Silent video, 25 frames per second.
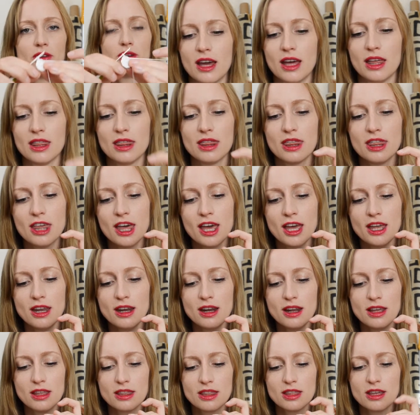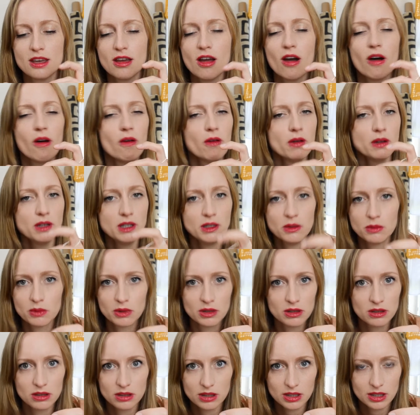And then the only real
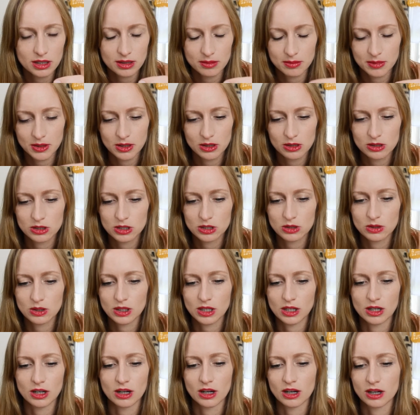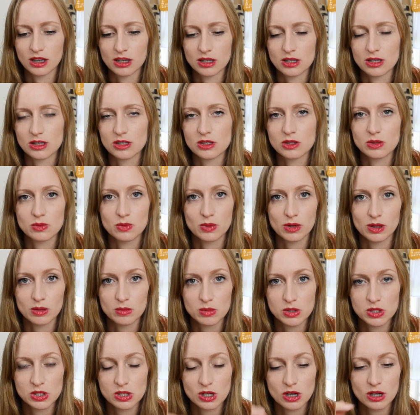thing I'm going to do here is when I'm
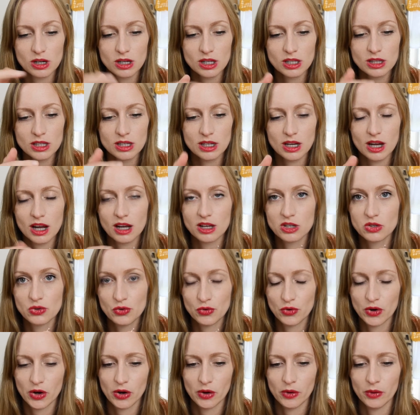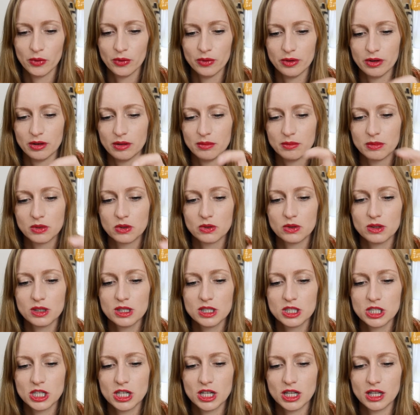starting the next row, I'm going to
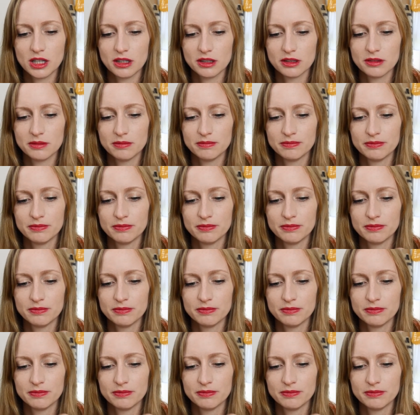chain,